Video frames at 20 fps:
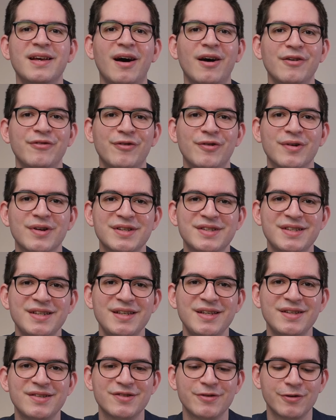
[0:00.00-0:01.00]
iPhone
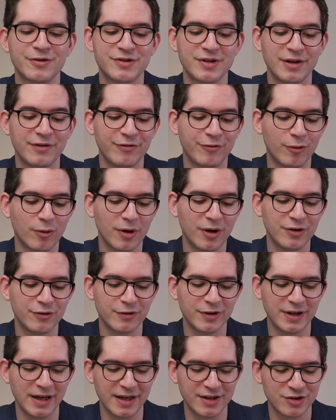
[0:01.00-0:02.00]
SE starts at
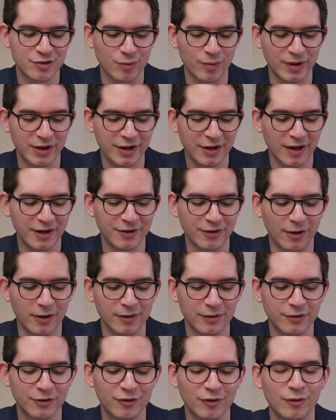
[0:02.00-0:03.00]

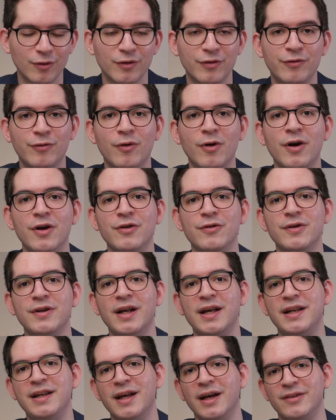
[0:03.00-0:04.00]
$429 or
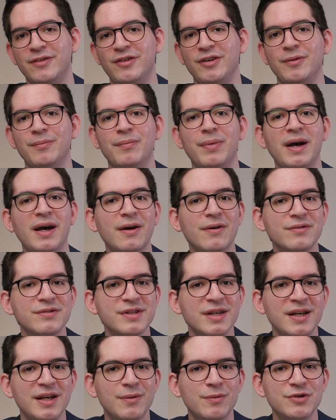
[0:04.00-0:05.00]
£419,
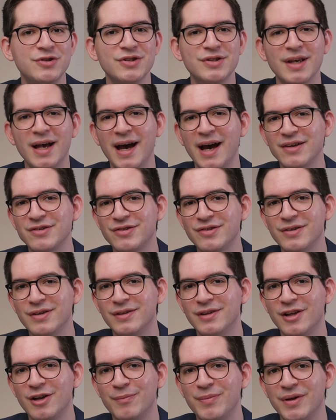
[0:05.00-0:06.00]
which is actually
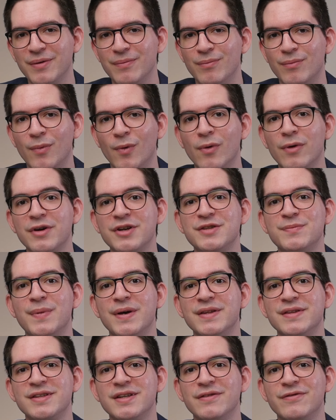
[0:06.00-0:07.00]
a little bit more
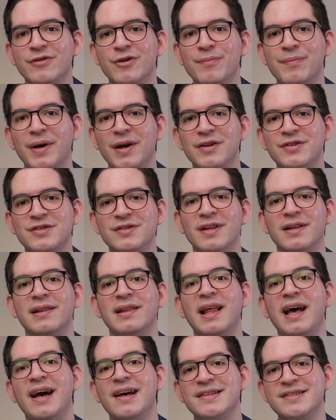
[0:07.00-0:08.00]
expensive compared to the
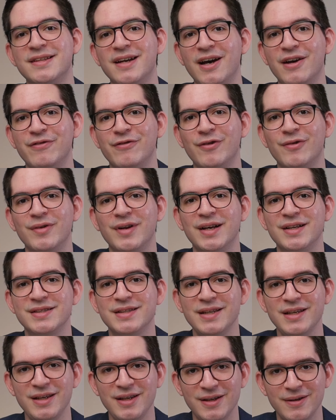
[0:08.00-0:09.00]
last iPhone
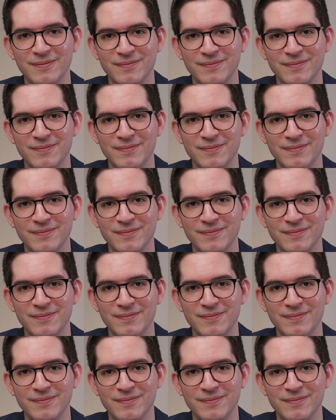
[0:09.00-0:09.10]
SE.